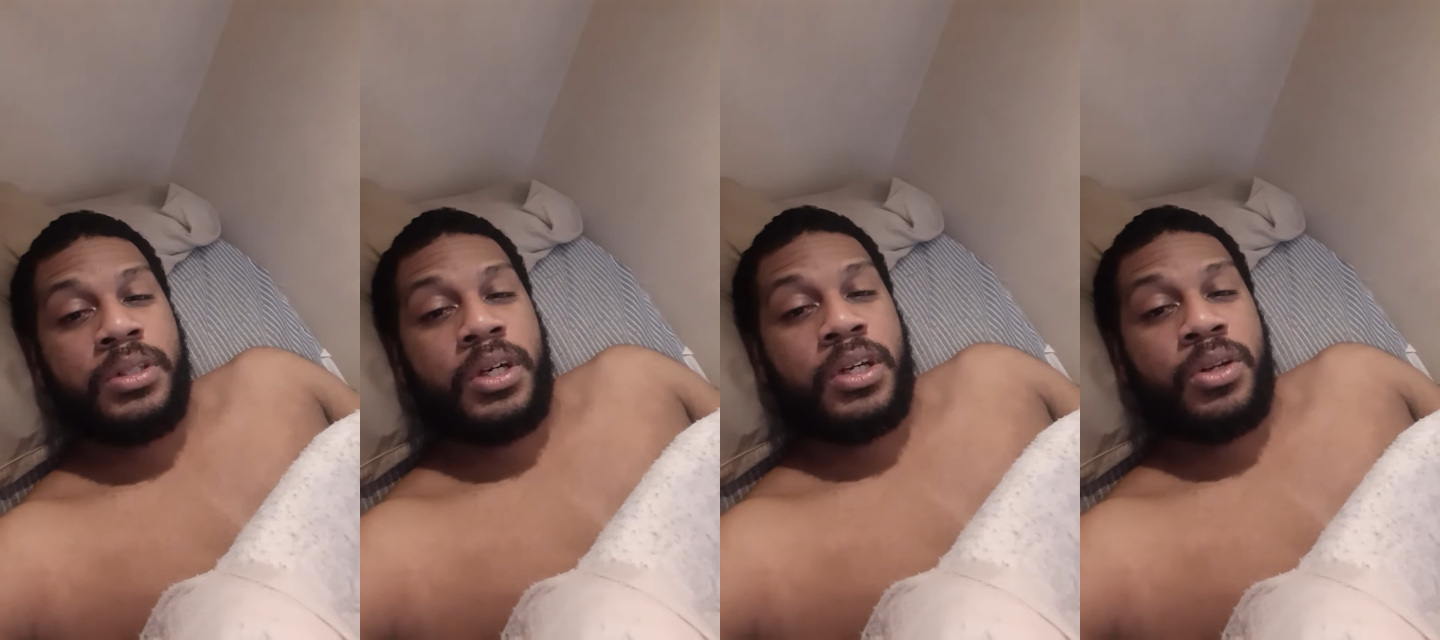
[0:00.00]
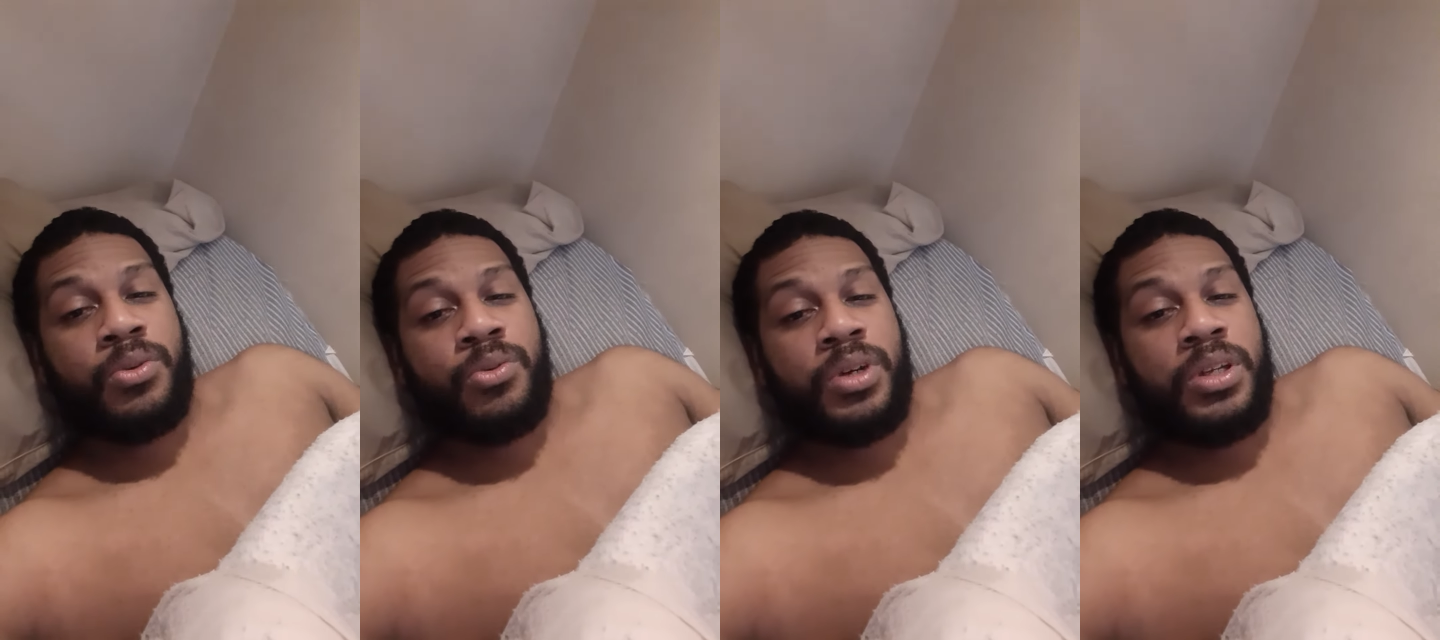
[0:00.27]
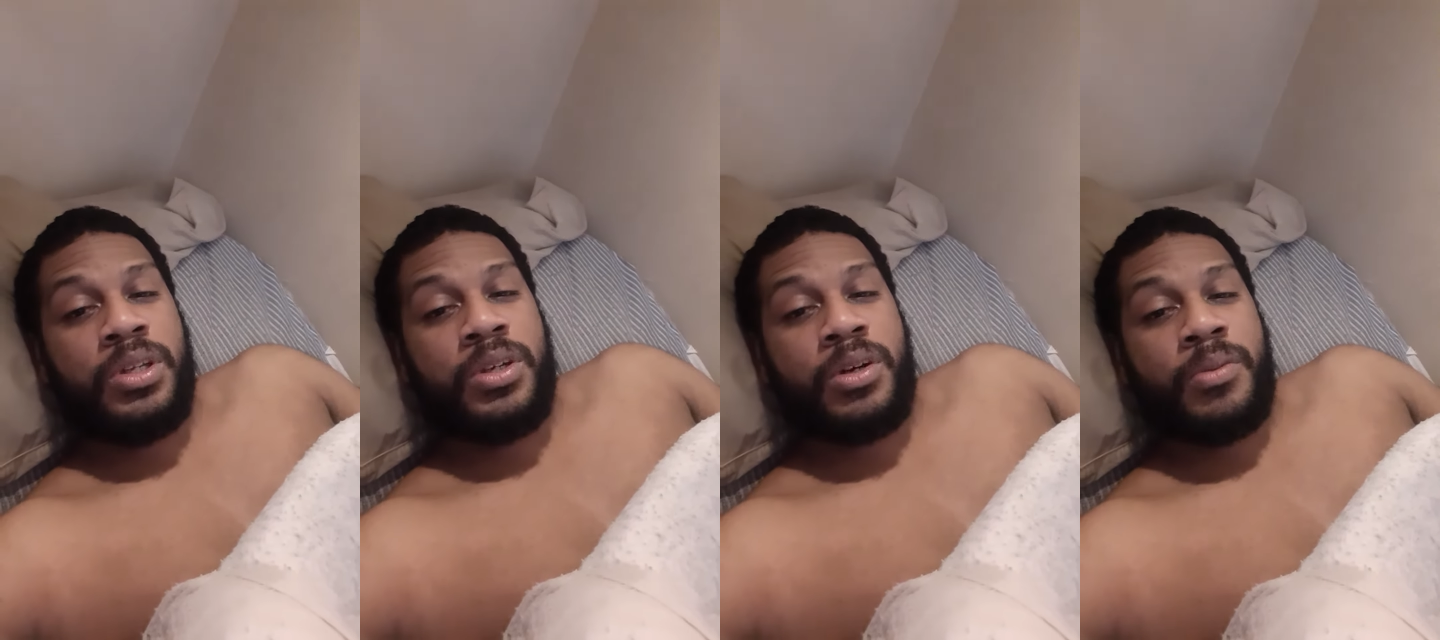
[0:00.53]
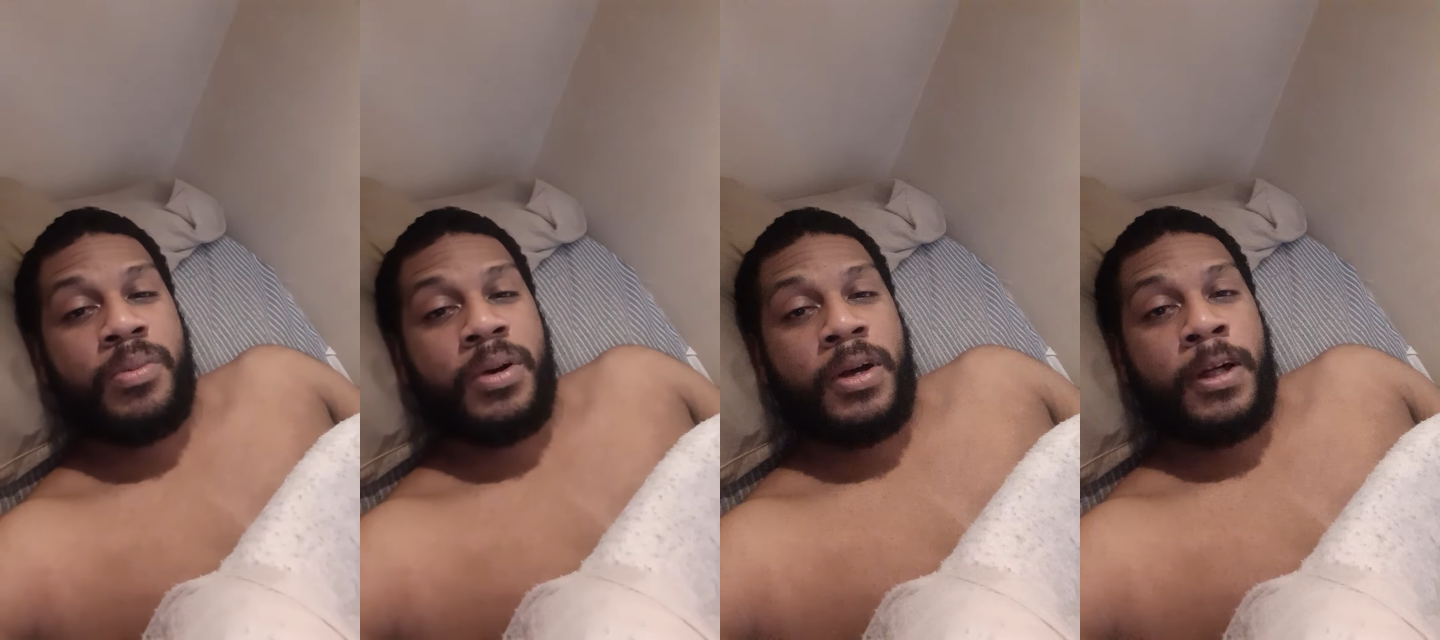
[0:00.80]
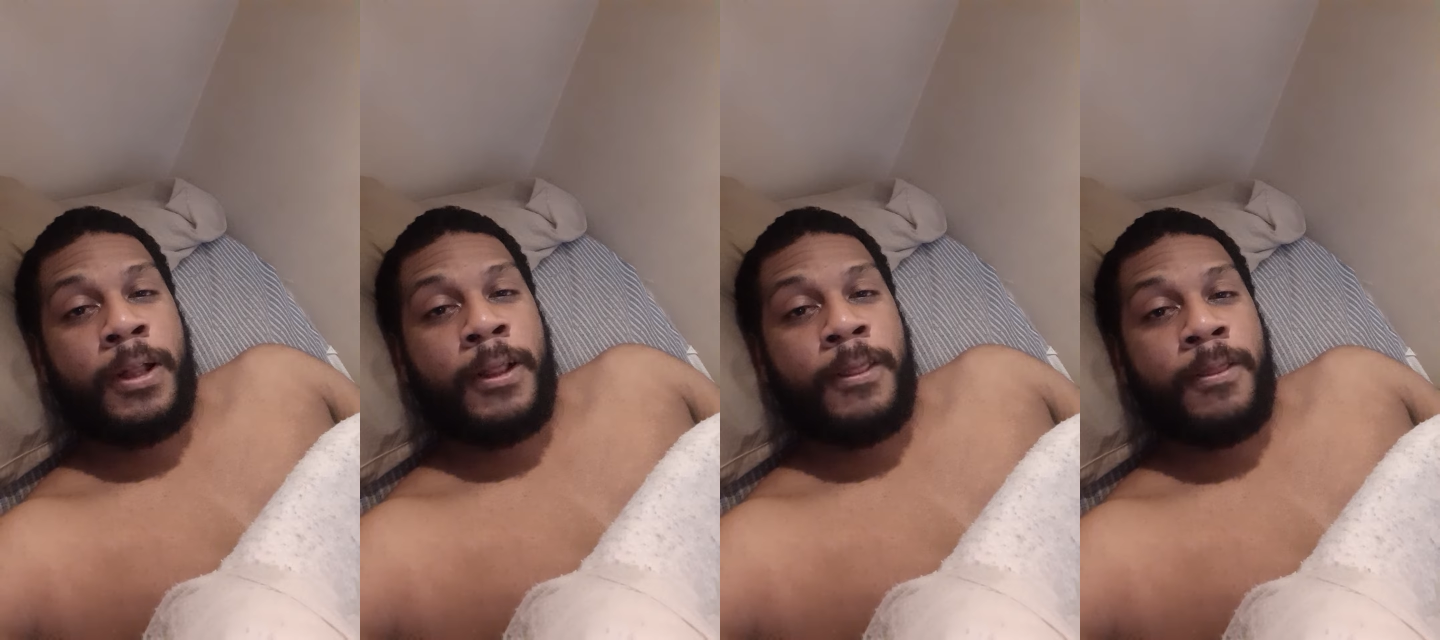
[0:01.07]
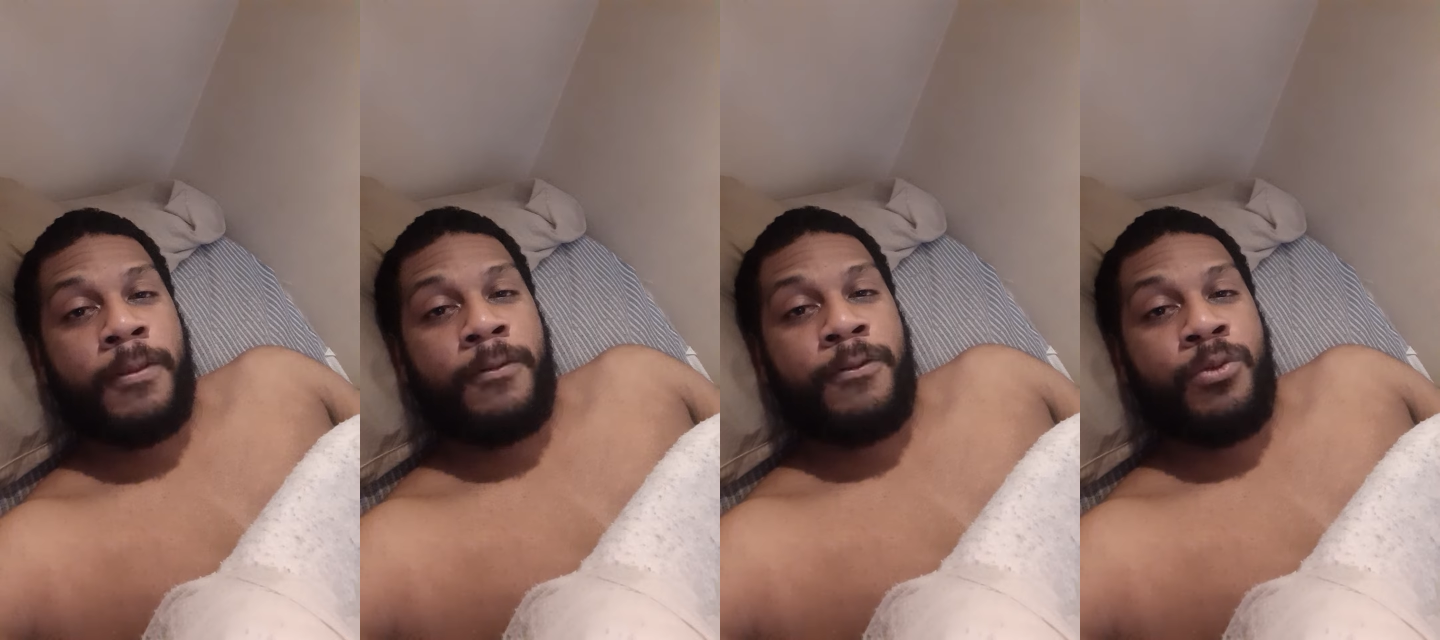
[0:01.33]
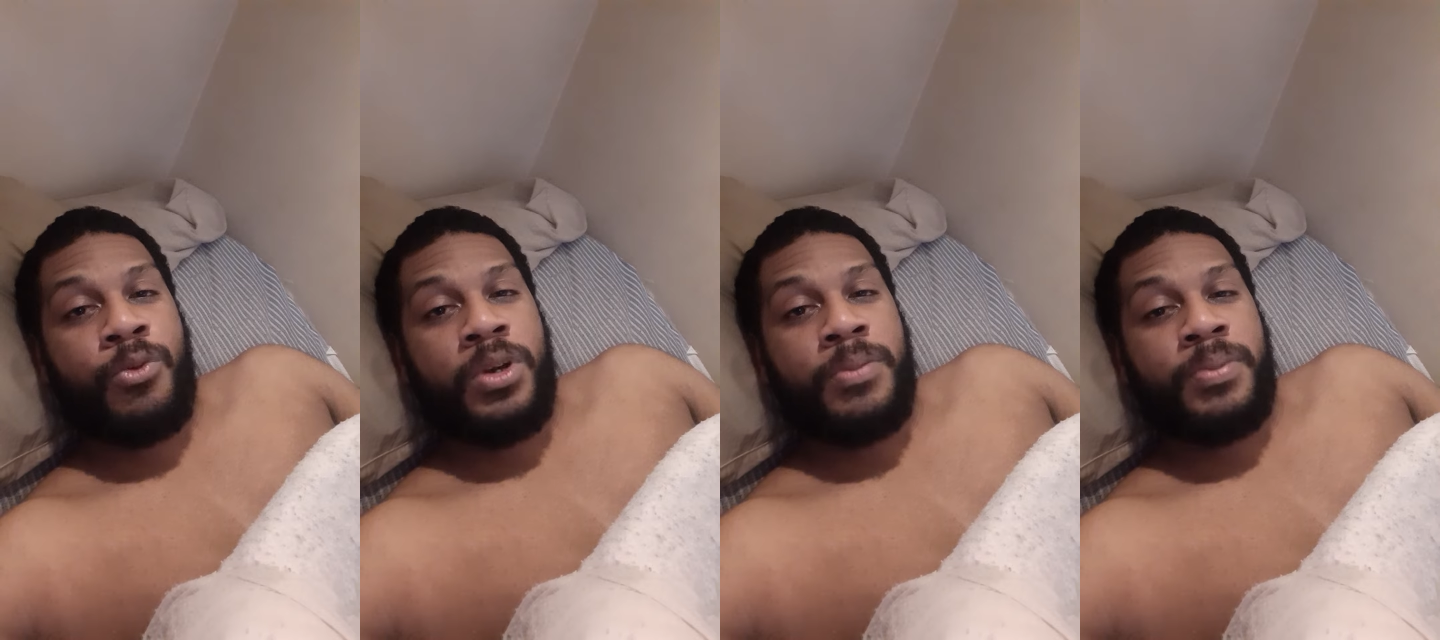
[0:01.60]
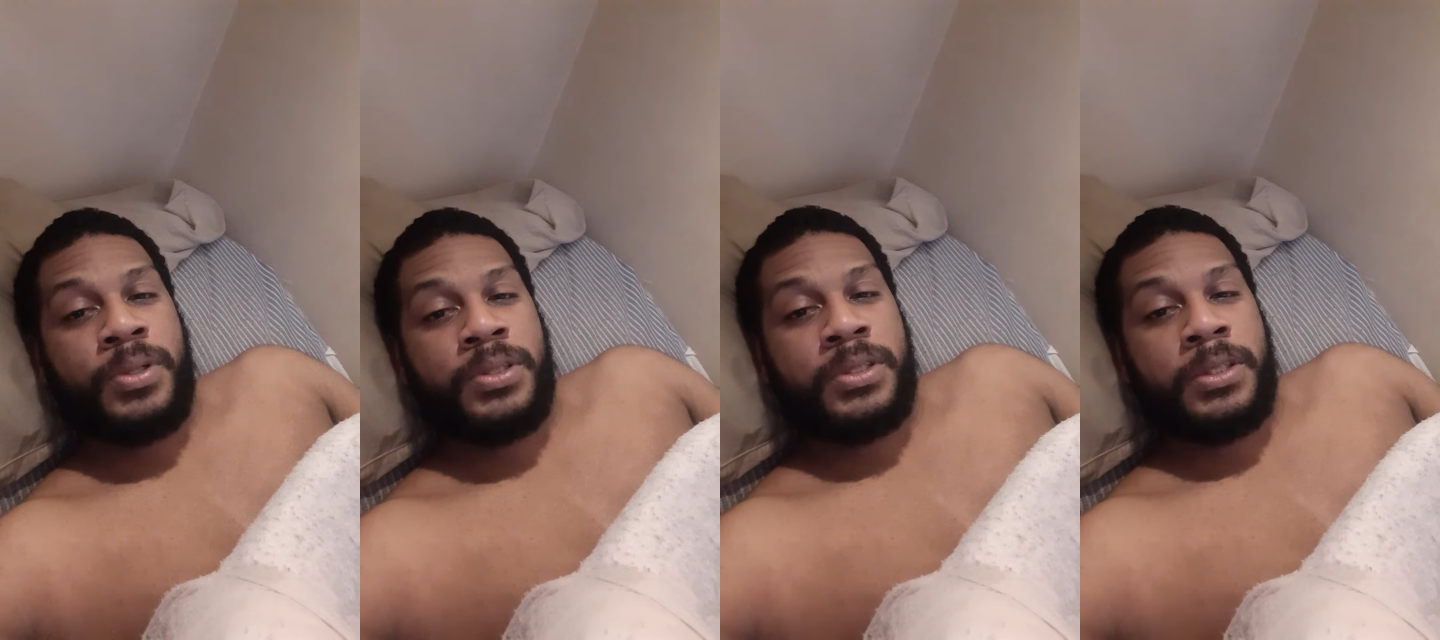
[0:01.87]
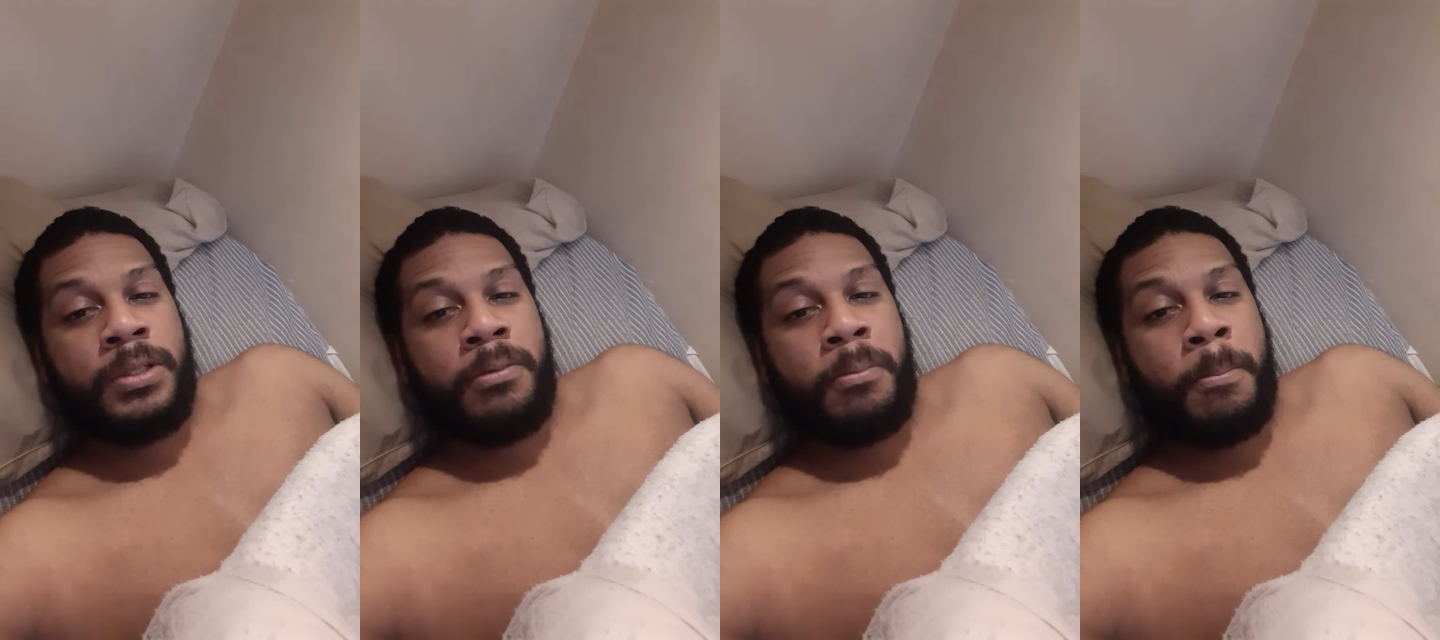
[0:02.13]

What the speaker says: And I rate you about 40%.